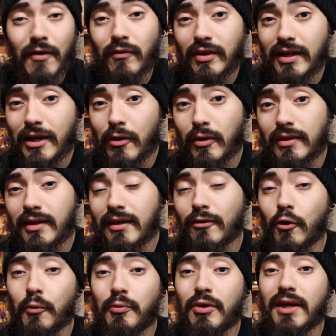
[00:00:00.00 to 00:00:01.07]
every now and then.
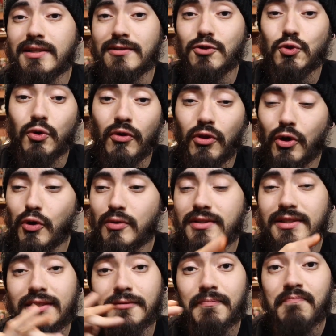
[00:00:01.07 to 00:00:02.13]
Hope you guys enjoy those,
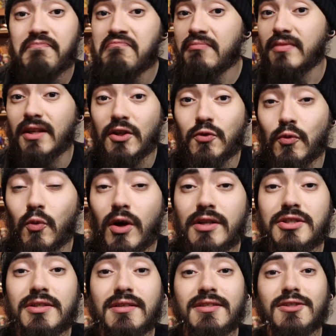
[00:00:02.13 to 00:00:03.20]
and thanks for
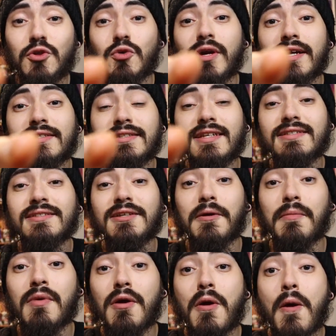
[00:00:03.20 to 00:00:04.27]
watching. See you guys next time.